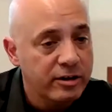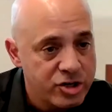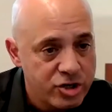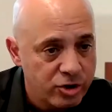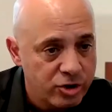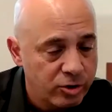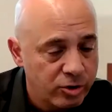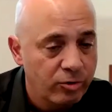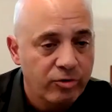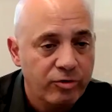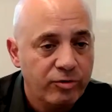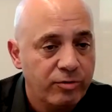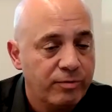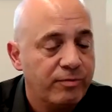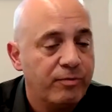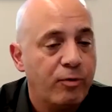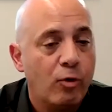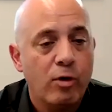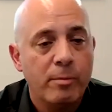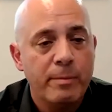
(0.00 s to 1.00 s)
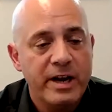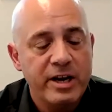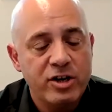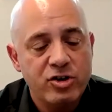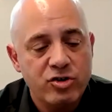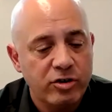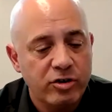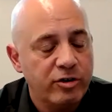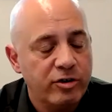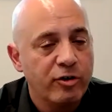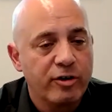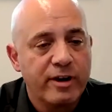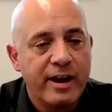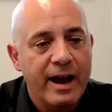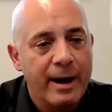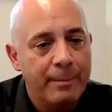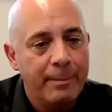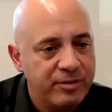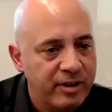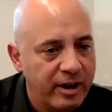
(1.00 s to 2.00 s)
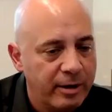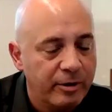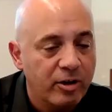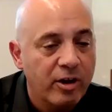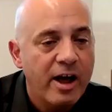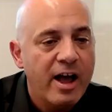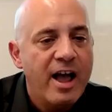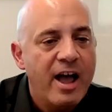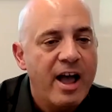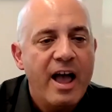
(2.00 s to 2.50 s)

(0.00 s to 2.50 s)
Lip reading: issues, formation, your cap table,